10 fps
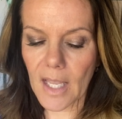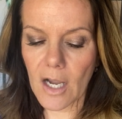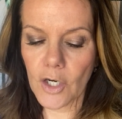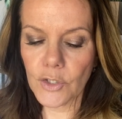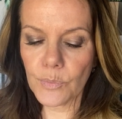
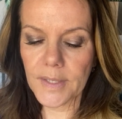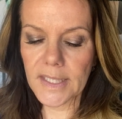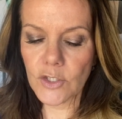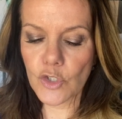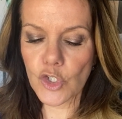are you
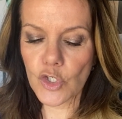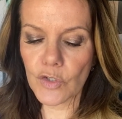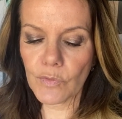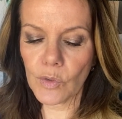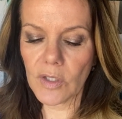willing to serve
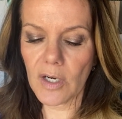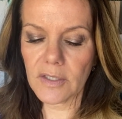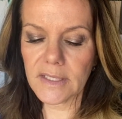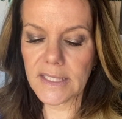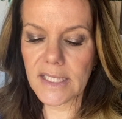
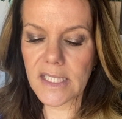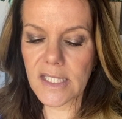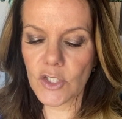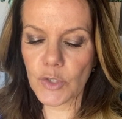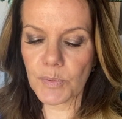wholeheartedly in
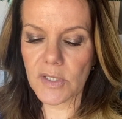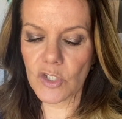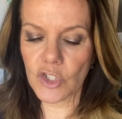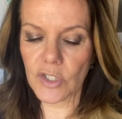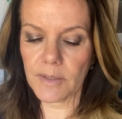such
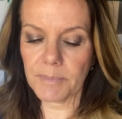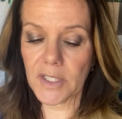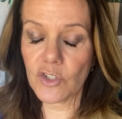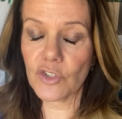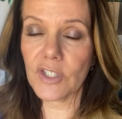position?
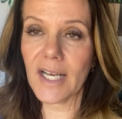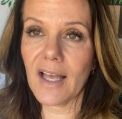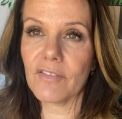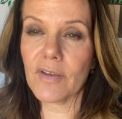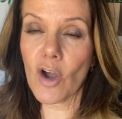Because you're going to
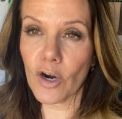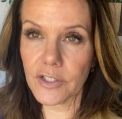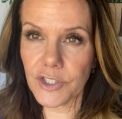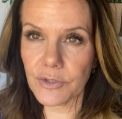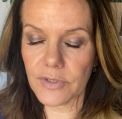have
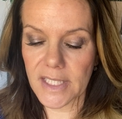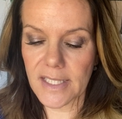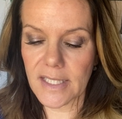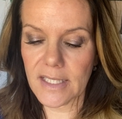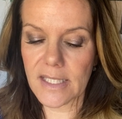hard
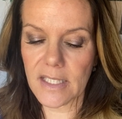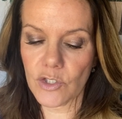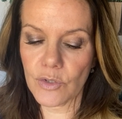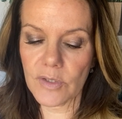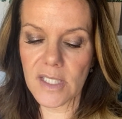duties. And it says
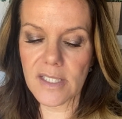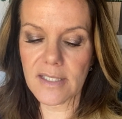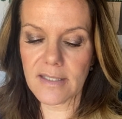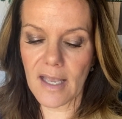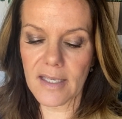duties
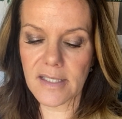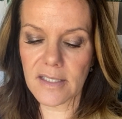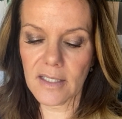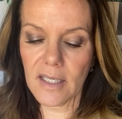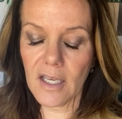and tasks
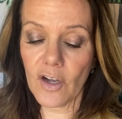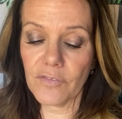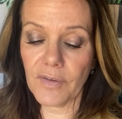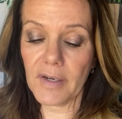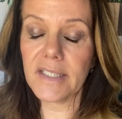are
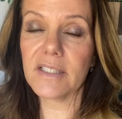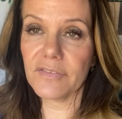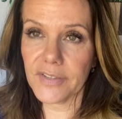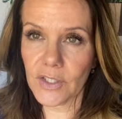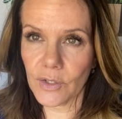very
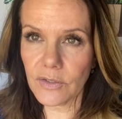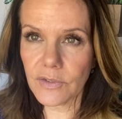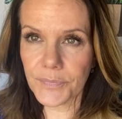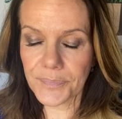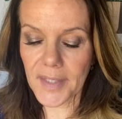difficult.
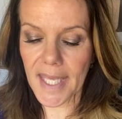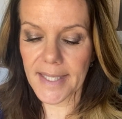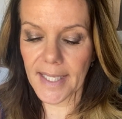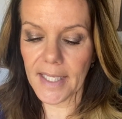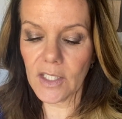And
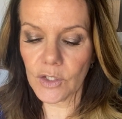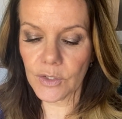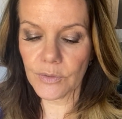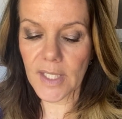they include